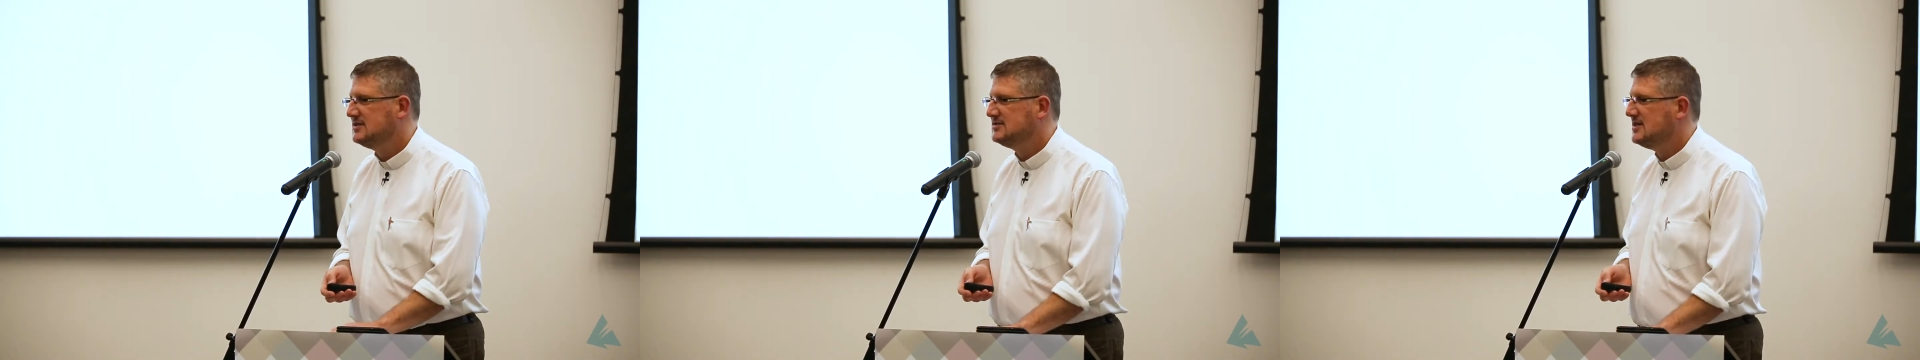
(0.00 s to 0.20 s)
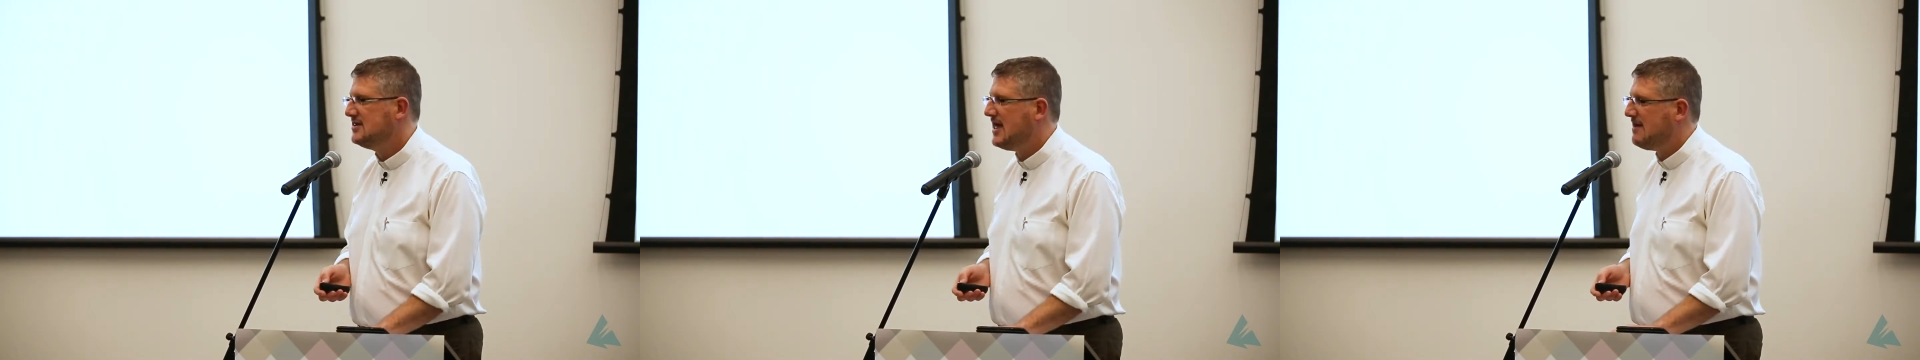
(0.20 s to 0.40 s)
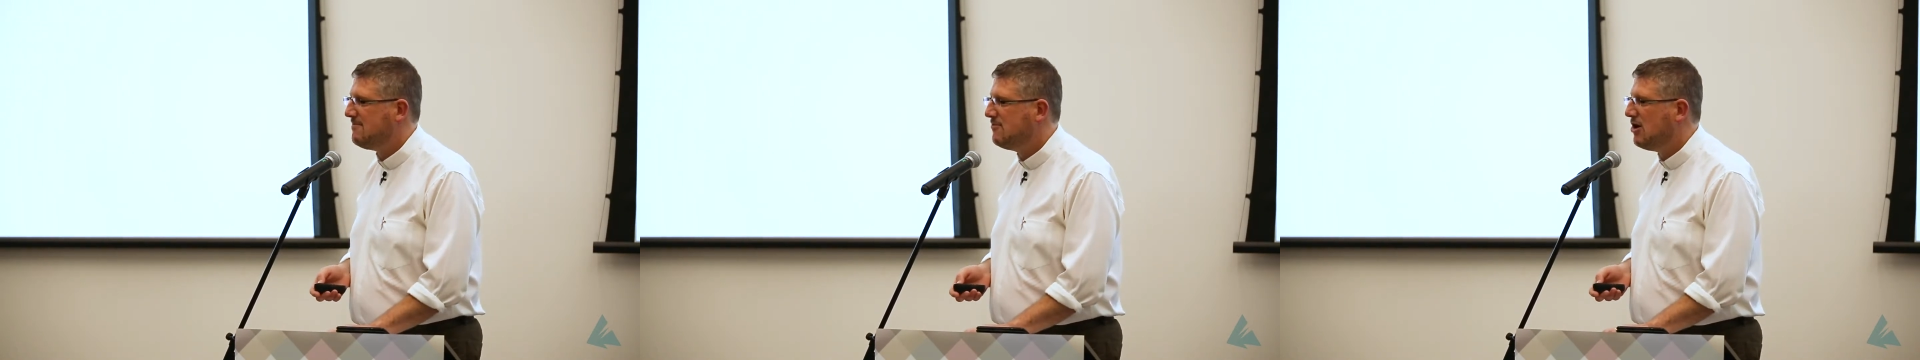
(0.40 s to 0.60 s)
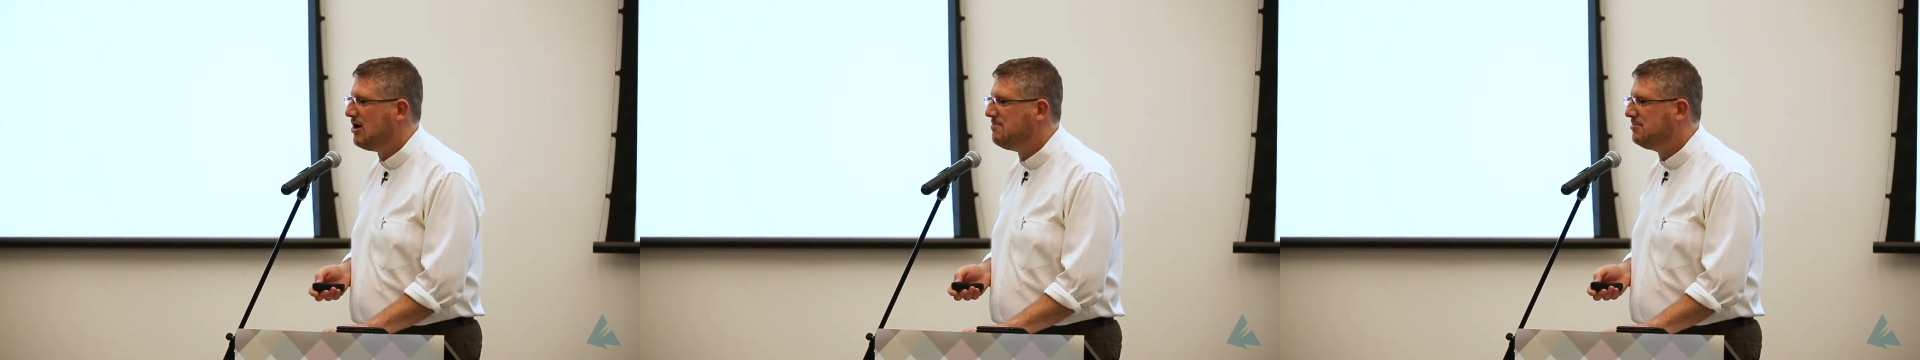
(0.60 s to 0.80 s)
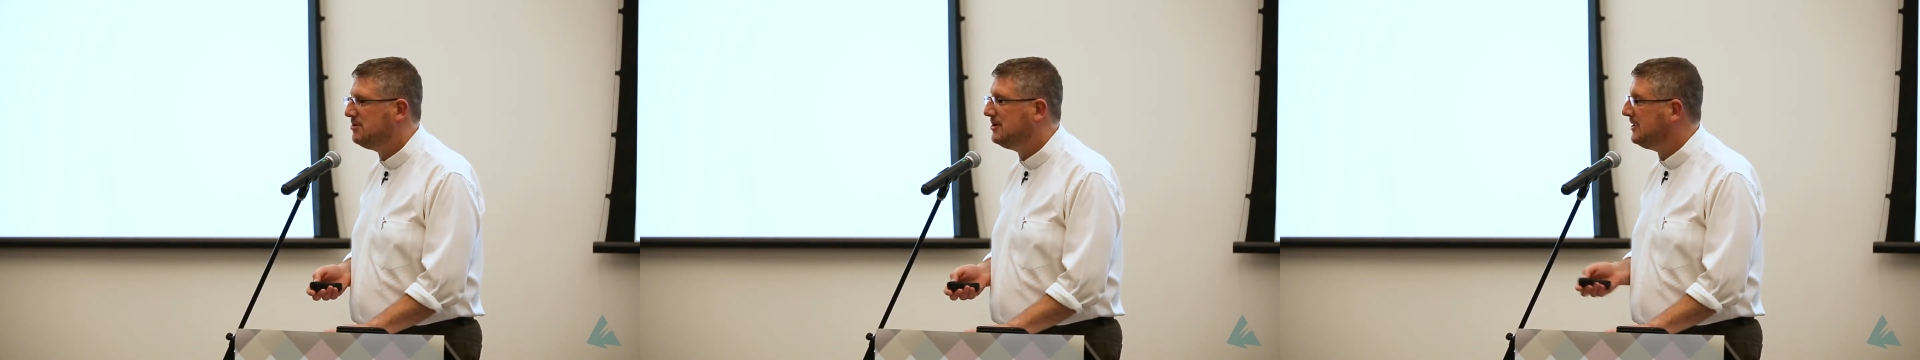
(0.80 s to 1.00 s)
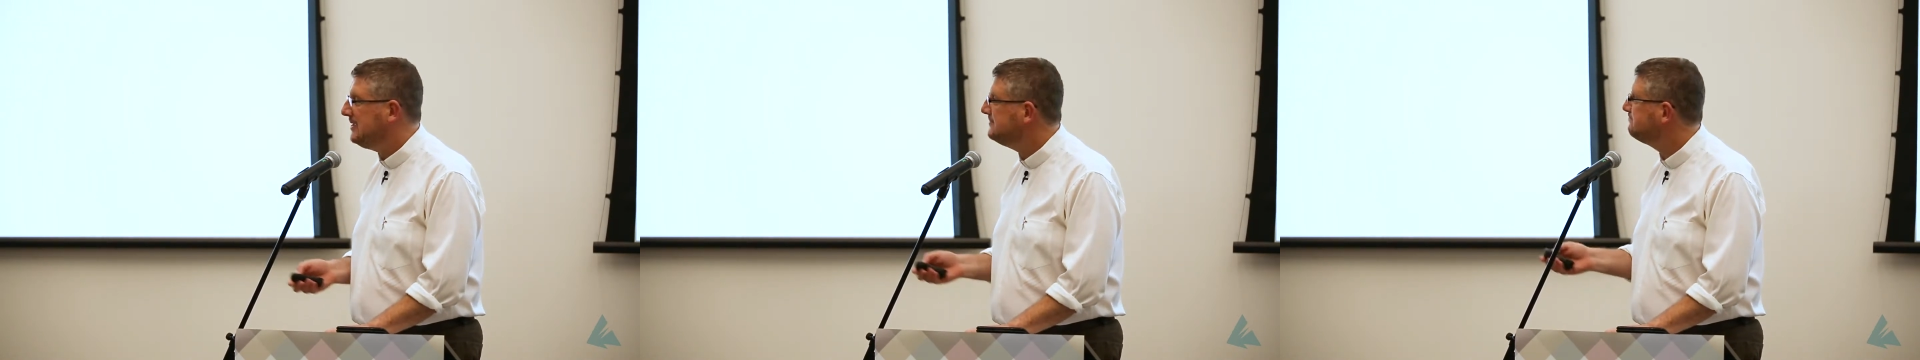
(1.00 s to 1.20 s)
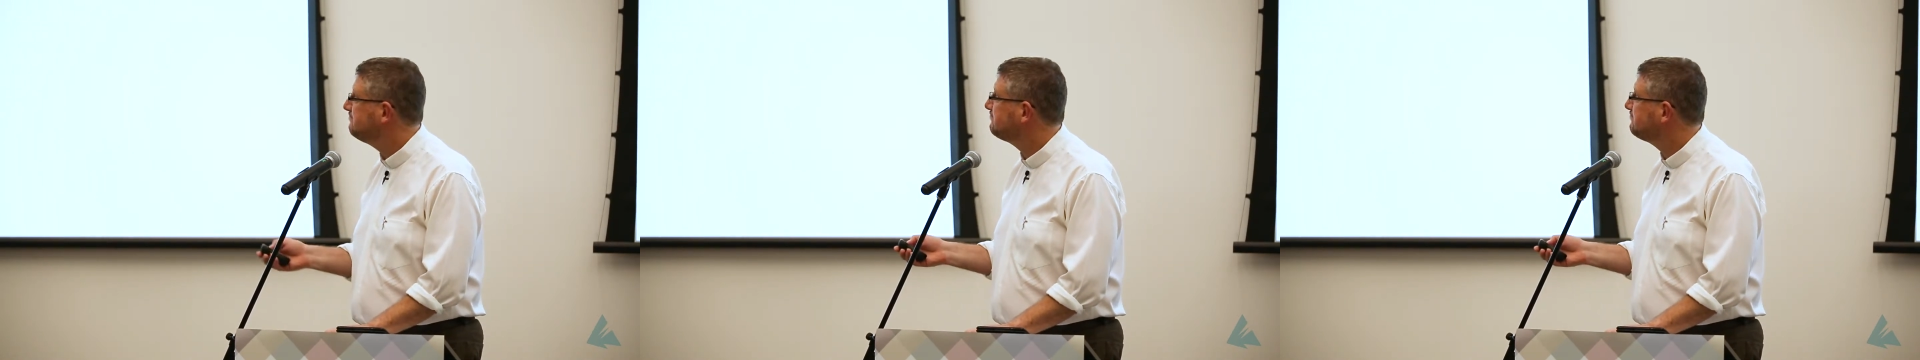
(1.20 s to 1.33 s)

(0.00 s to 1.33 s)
to that might be.